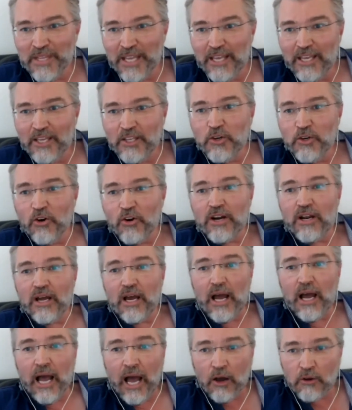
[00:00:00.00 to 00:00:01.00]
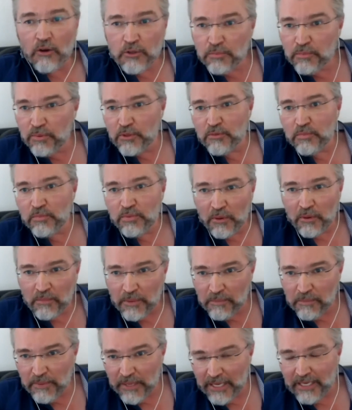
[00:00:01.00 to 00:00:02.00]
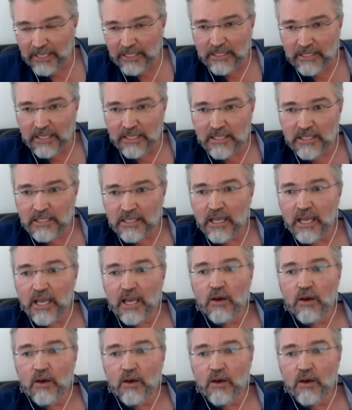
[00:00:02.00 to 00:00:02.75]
Your output probabilities